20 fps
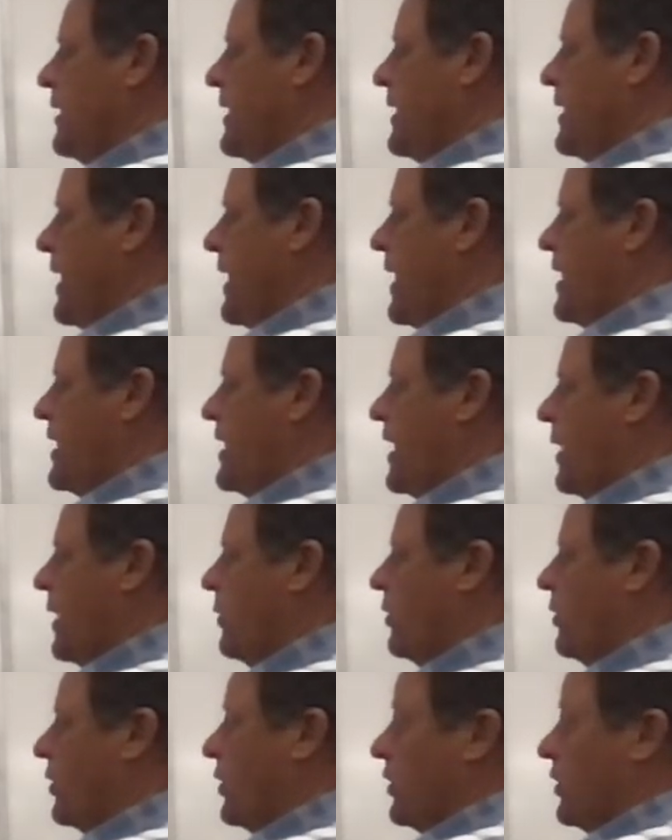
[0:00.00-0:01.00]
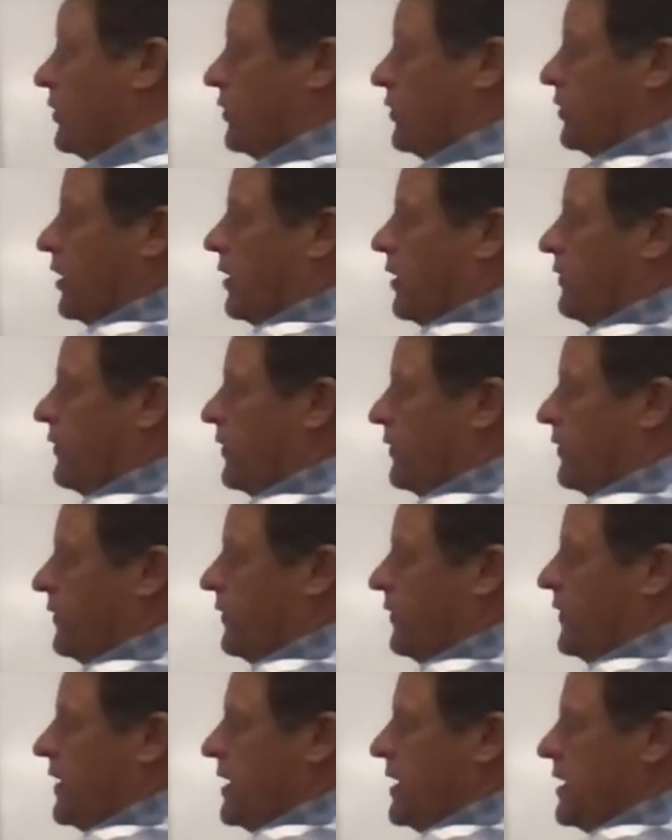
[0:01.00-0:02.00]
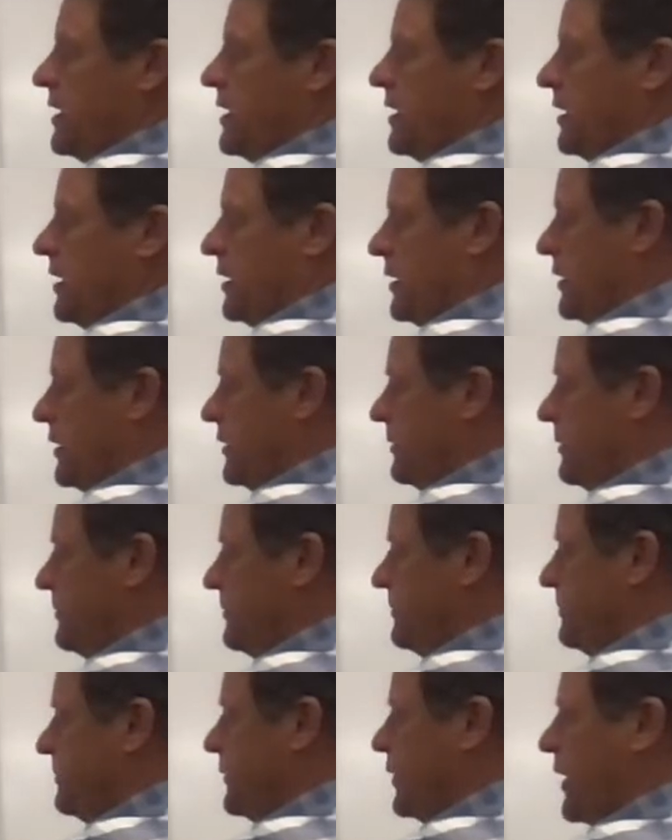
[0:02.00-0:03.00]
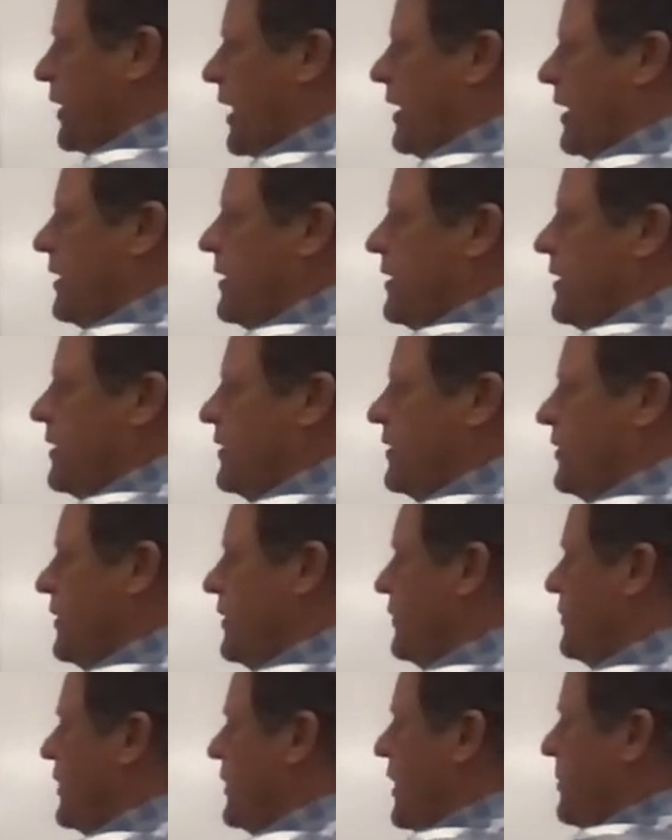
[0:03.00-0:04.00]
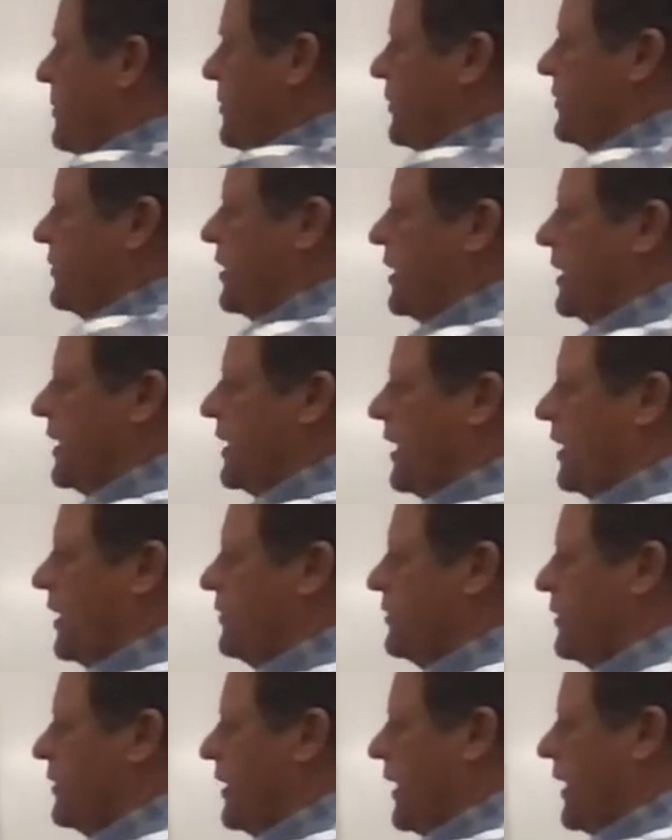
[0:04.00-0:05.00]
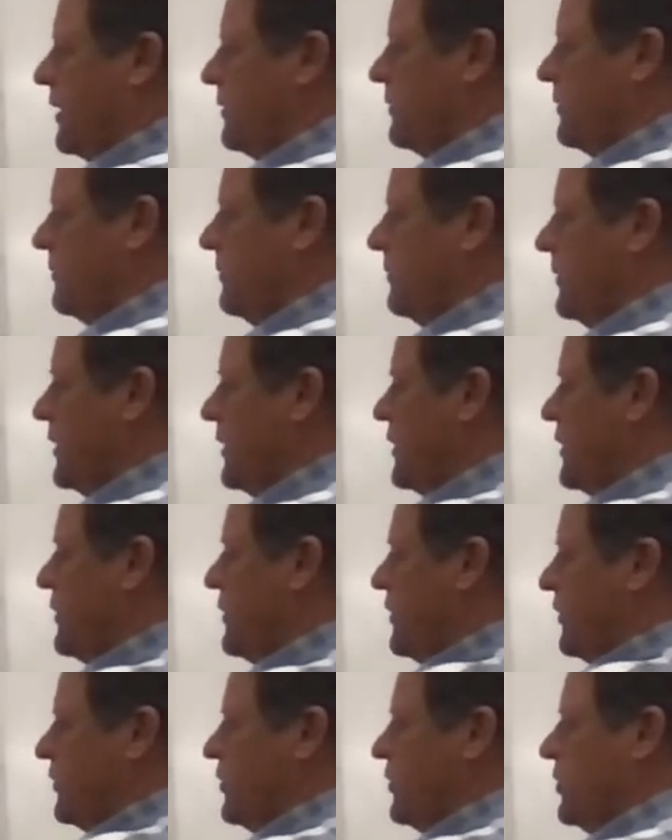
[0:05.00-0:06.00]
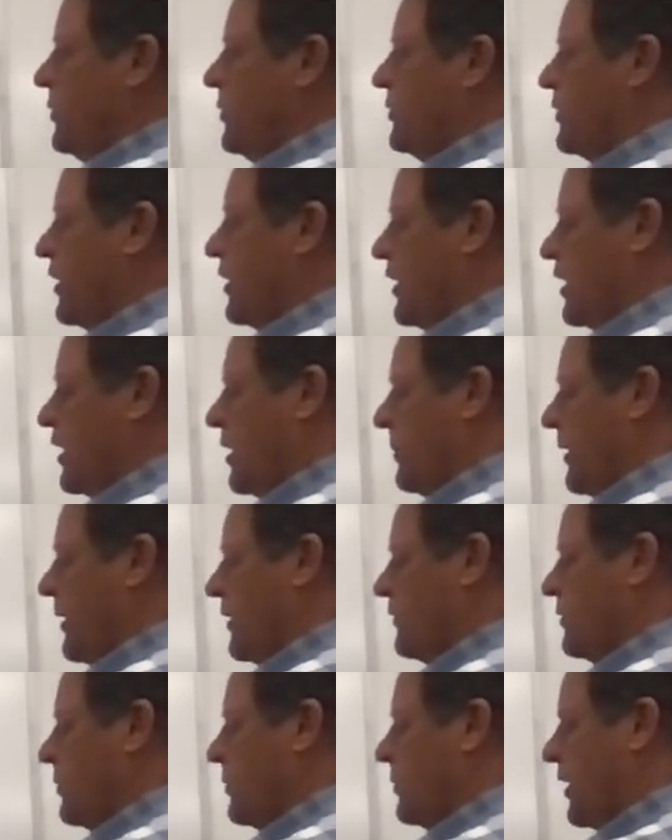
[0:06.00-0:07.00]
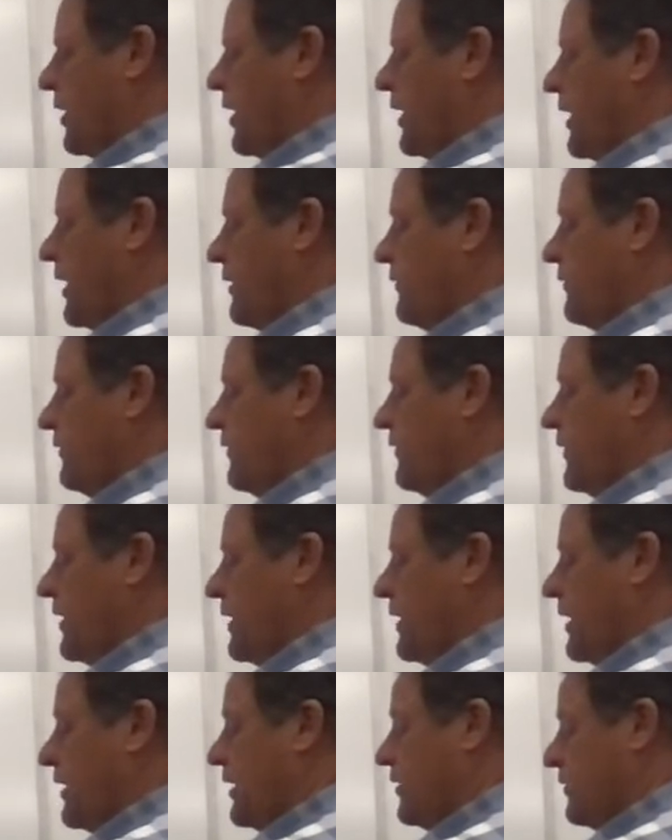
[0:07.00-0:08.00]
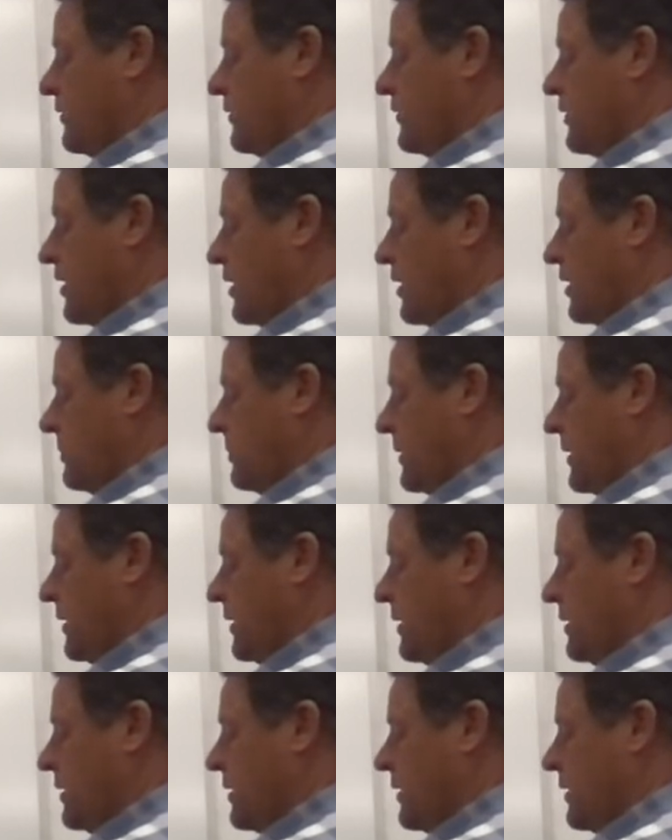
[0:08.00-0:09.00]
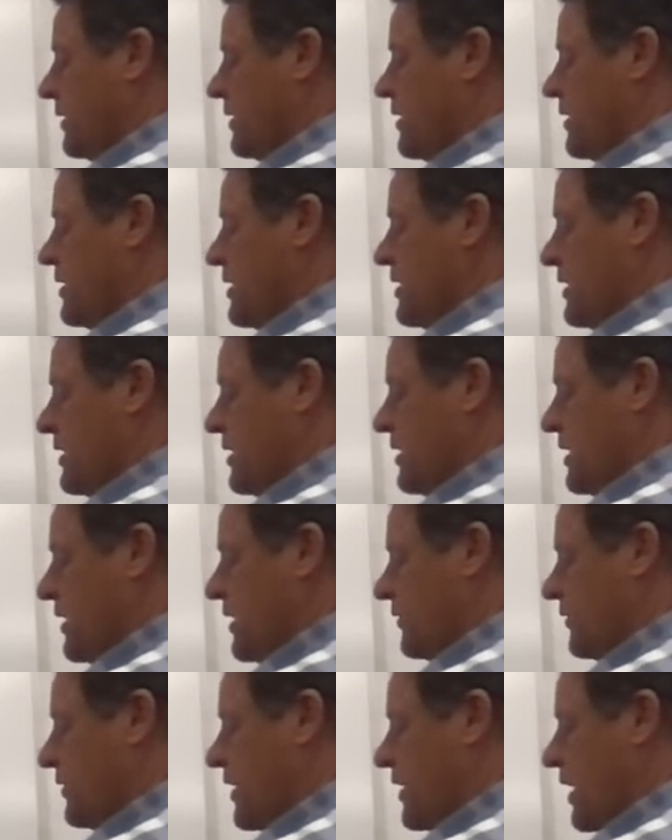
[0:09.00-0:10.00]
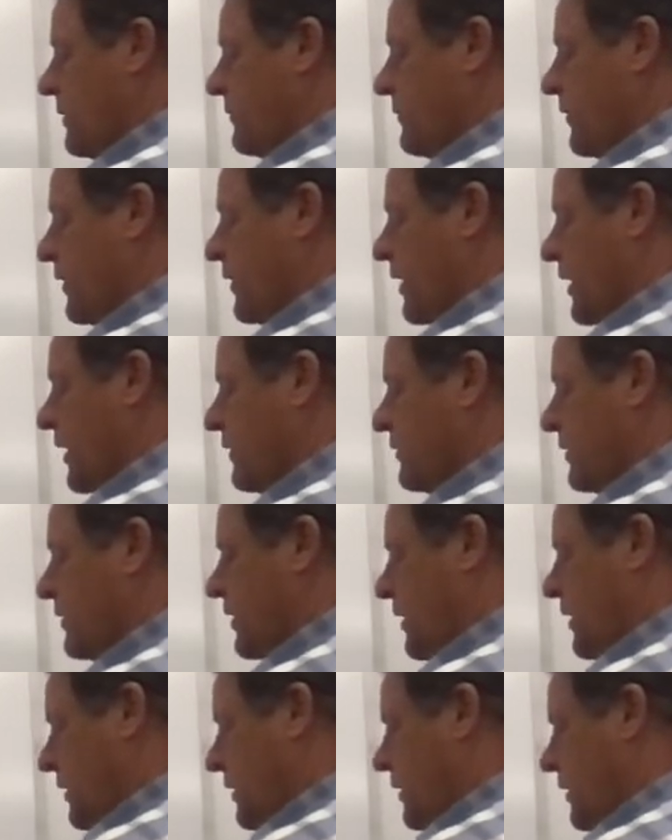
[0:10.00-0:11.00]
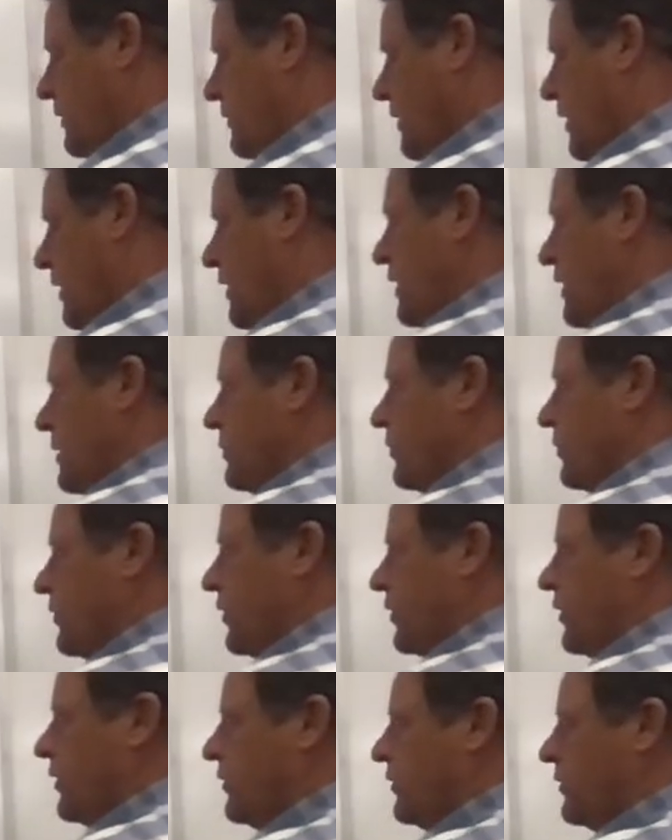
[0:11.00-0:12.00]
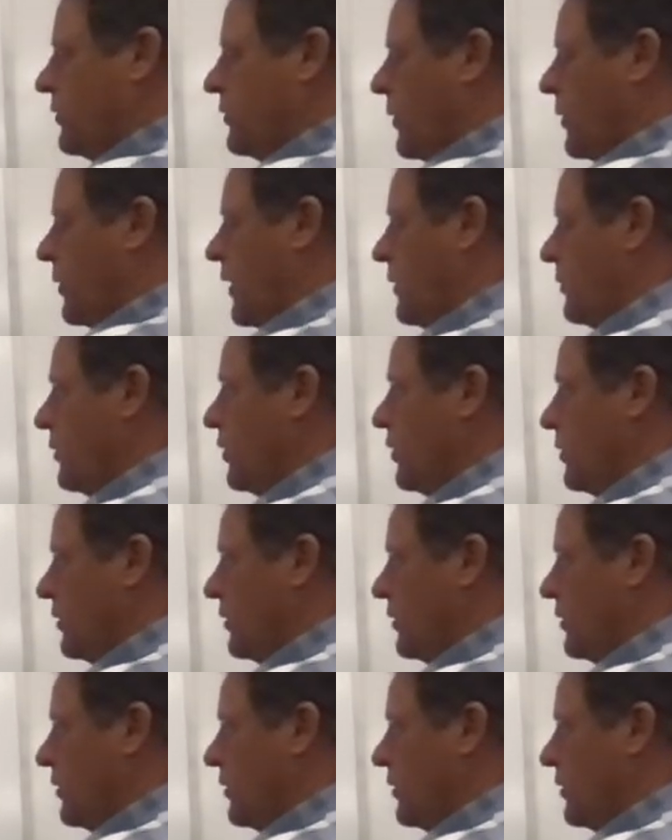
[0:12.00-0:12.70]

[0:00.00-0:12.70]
And now we're going to solve for v here, okay? This m is going to cancel out. This 2 is going to come out, so we're going to get v, and this is going to be the escape velocity is going to equal to the square root,